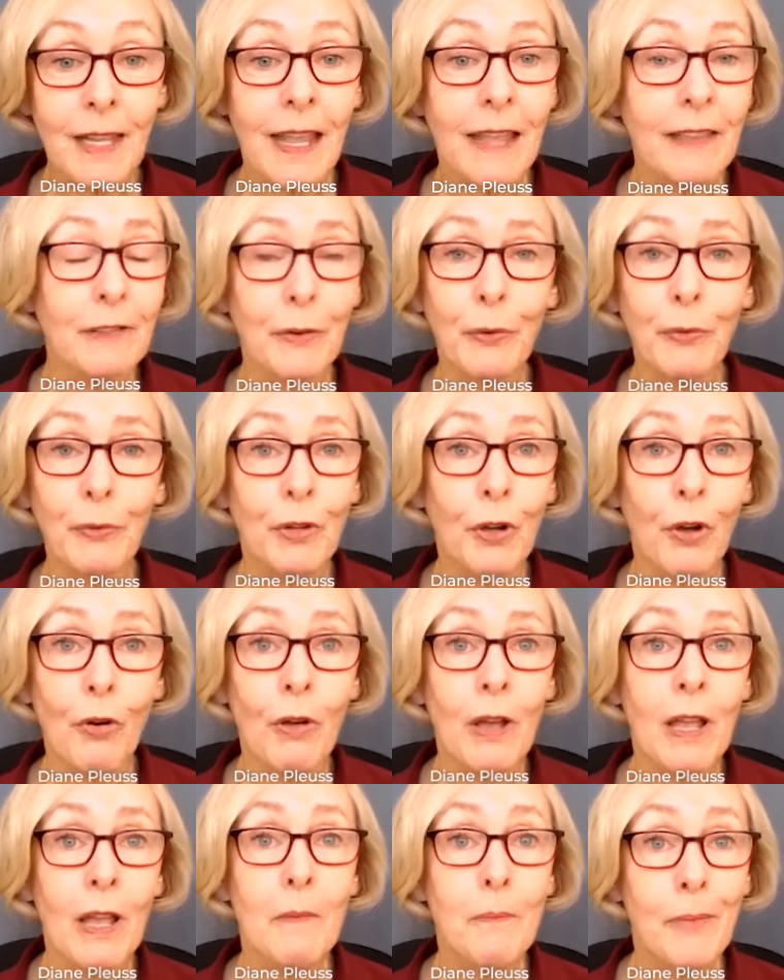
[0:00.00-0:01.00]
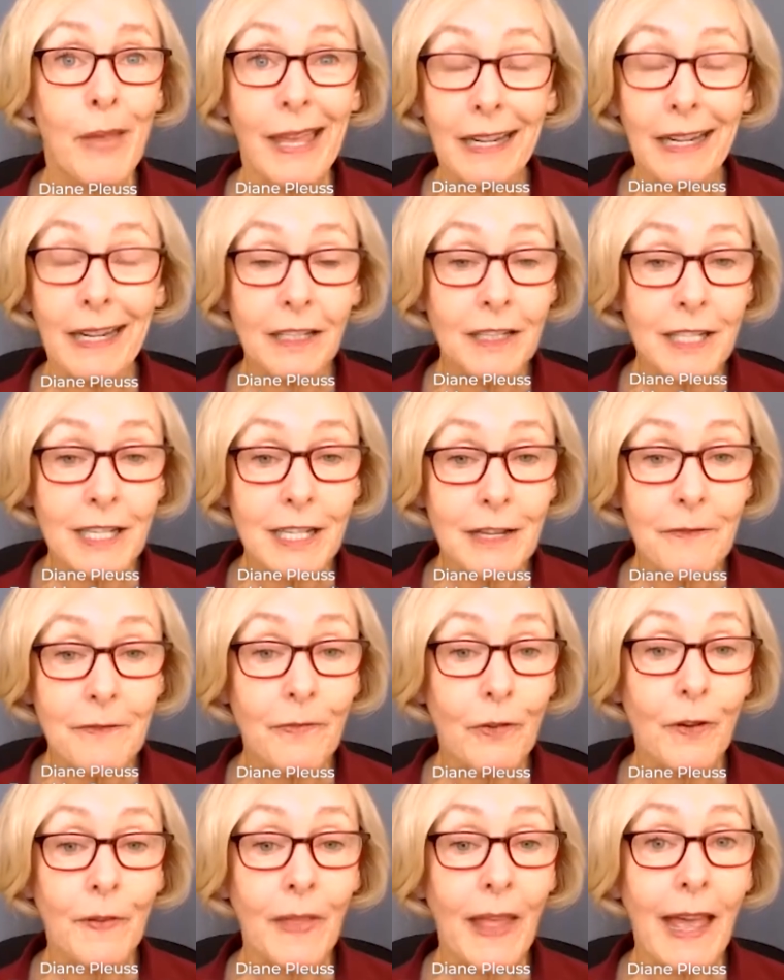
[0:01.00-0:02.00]
And there's no penalty
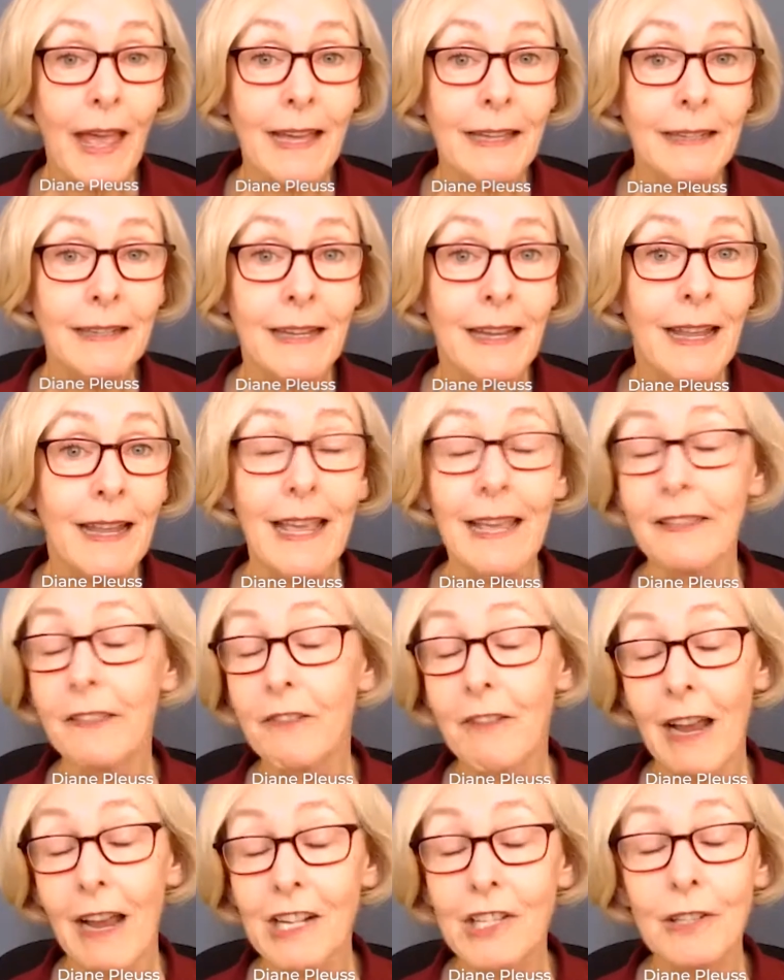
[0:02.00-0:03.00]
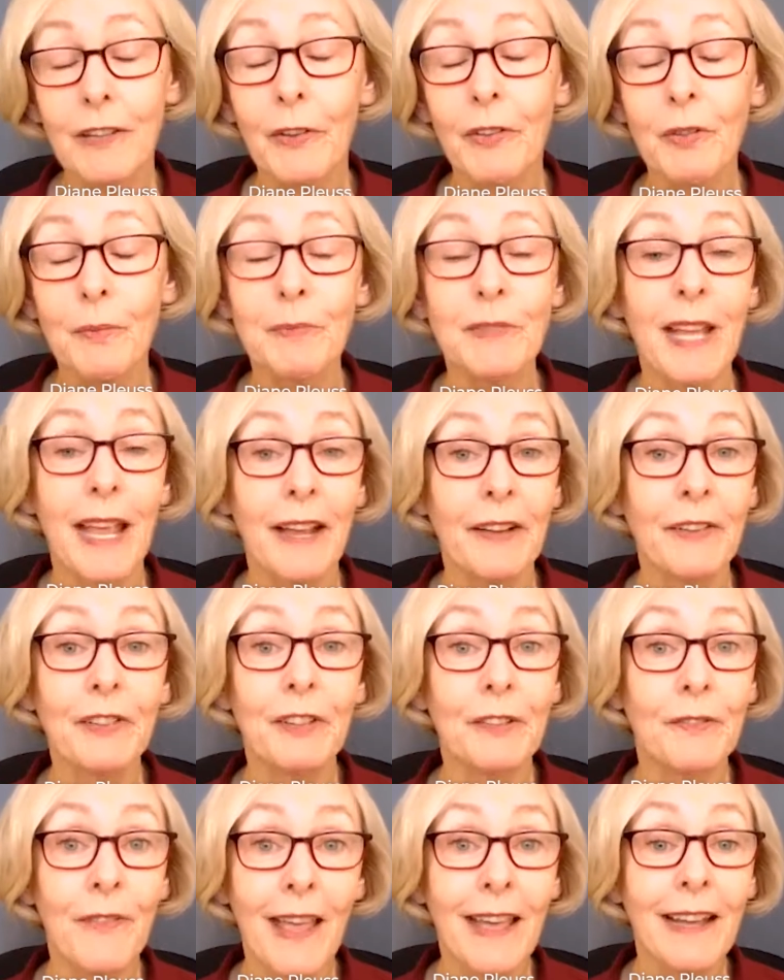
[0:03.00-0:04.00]
for that. And there are actually some
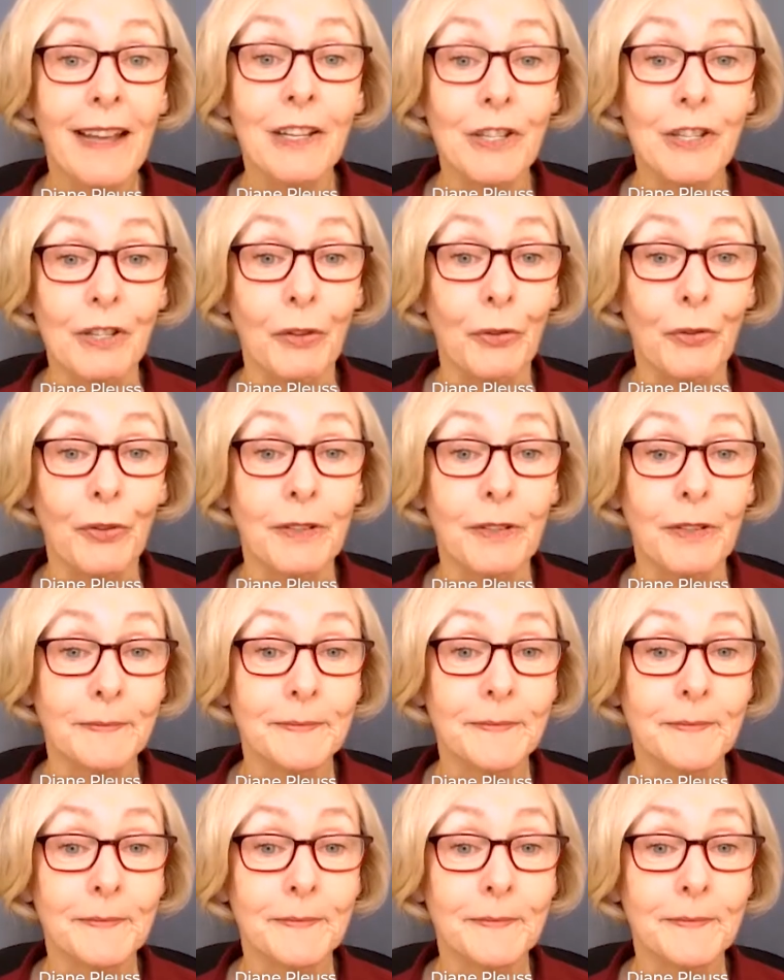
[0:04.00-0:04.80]
tax advantages.